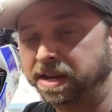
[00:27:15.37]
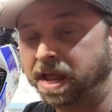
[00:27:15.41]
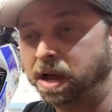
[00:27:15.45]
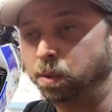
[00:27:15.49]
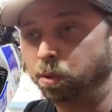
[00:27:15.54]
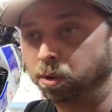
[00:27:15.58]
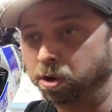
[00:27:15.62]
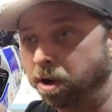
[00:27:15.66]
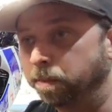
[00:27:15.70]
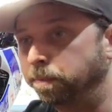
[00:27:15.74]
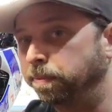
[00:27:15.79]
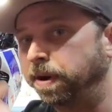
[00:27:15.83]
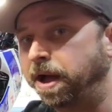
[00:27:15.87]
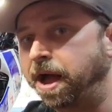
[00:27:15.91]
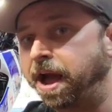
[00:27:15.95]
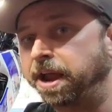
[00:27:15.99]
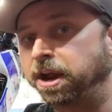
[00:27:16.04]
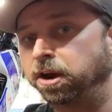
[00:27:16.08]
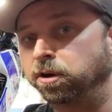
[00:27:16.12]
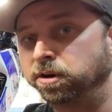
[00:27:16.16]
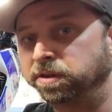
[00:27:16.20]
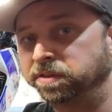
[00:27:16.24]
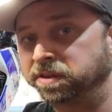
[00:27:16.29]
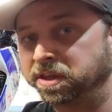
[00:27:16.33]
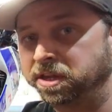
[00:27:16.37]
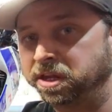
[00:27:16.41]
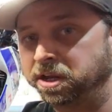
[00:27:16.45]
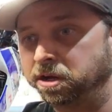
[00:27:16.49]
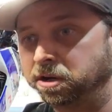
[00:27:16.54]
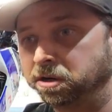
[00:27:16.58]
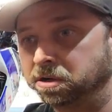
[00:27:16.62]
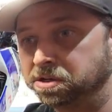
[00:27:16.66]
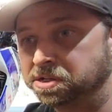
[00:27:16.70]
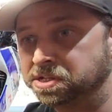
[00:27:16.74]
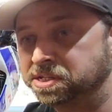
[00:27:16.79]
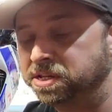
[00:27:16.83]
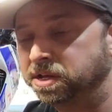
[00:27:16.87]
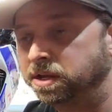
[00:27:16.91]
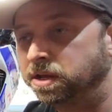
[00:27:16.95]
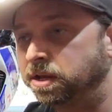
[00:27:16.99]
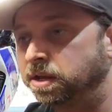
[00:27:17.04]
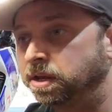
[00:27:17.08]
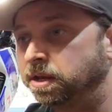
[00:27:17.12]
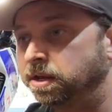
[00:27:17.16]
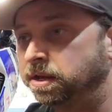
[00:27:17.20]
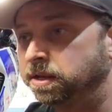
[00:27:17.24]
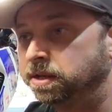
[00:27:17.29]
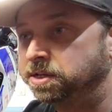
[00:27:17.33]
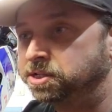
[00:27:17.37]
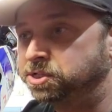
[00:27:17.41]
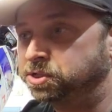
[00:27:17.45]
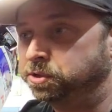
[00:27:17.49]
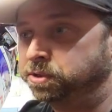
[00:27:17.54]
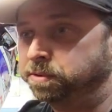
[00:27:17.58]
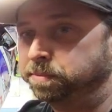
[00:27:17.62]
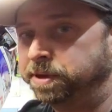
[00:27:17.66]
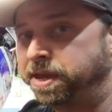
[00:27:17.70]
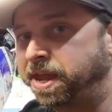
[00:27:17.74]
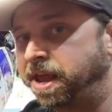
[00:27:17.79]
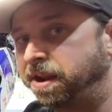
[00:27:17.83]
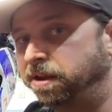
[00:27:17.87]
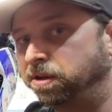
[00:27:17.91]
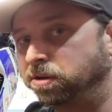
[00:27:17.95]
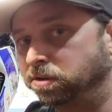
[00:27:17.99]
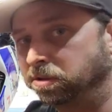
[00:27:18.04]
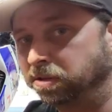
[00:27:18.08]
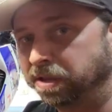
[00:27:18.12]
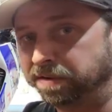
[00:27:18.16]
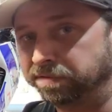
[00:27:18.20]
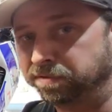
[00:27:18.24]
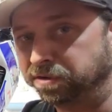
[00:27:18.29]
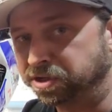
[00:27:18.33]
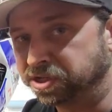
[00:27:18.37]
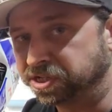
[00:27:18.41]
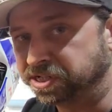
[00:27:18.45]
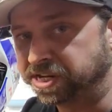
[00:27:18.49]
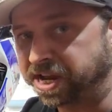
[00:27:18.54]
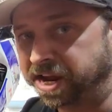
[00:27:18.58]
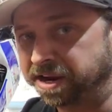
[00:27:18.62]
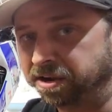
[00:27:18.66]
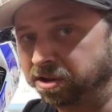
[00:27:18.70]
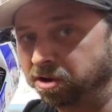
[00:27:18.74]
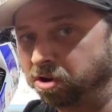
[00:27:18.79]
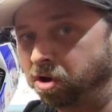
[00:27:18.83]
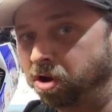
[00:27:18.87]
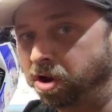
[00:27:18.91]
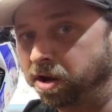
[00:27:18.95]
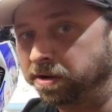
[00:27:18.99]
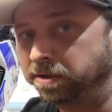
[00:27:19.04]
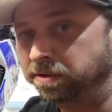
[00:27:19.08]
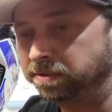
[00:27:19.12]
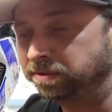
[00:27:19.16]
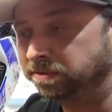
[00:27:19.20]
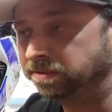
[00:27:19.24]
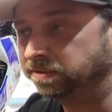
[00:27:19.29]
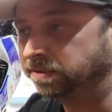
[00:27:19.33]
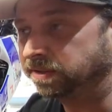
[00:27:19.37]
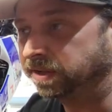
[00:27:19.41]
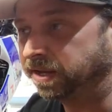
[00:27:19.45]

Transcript: Now we're up higher in the gears, so the mechanical leverage is kind of gone,